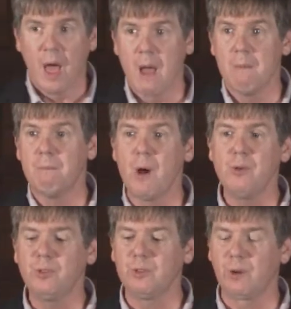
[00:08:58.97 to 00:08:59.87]

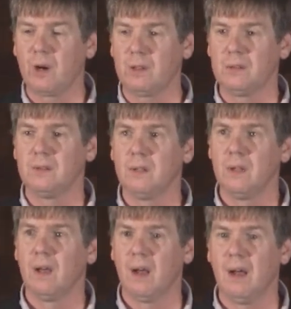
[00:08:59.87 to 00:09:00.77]
Most of our
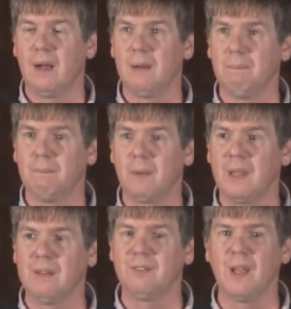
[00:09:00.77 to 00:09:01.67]

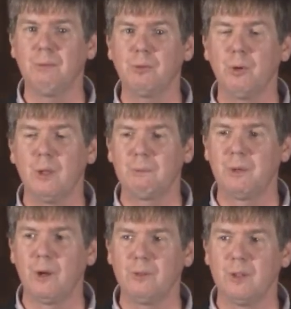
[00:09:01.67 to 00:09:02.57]
conceptual
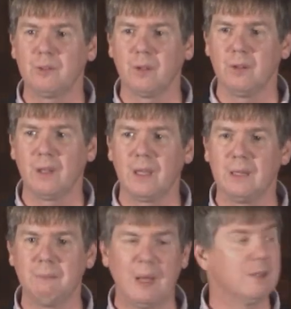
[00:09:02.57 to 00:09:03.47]
approaches to looking
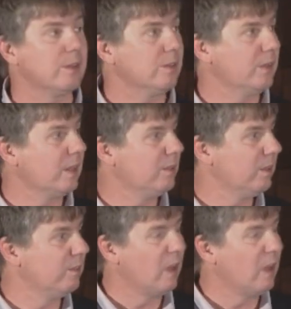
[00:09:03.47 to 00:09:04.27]
at mass extinctions